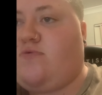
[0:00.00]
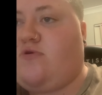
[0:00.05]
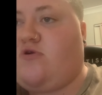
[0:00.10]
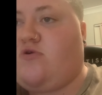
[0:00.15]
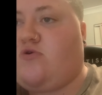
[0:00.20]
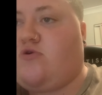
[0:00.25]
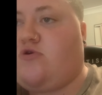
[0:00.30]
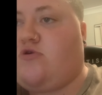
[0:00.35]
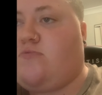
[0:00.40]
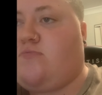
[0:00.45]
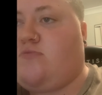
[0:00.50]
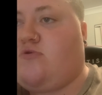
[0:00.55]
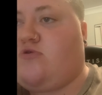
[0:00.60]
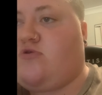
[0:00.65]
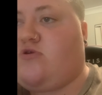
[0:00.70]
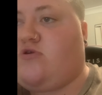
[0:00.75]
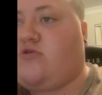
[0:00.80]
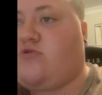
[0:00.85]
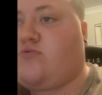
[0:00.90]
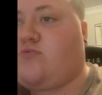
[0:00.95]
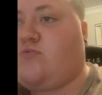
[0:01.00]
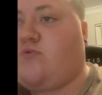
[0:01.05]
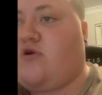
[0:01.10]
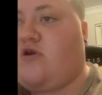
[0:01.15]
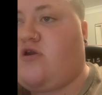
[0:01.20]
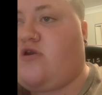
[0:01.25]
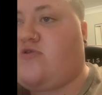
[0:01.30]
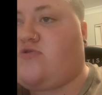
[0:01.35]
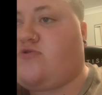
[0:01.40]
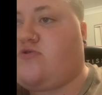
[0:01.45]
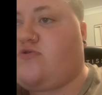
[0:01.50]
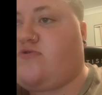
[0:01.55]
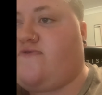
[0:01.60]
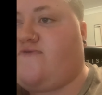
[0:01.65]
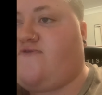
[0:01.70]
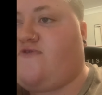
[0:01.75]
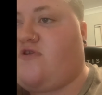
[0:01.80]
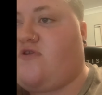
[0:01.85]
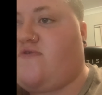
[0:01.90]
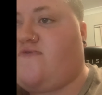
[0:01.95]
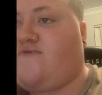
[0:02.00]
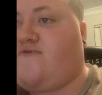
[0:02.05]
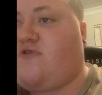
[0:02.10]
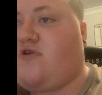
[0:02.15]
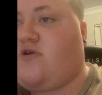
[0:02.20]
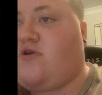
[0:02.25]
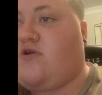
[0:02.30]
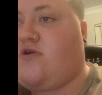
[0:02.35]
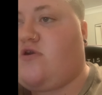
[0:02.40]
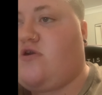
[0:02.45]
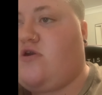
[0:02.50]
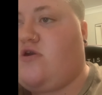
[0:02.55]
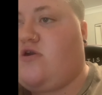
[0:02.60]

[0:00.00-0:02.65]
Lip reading: home on his way to the fun fair,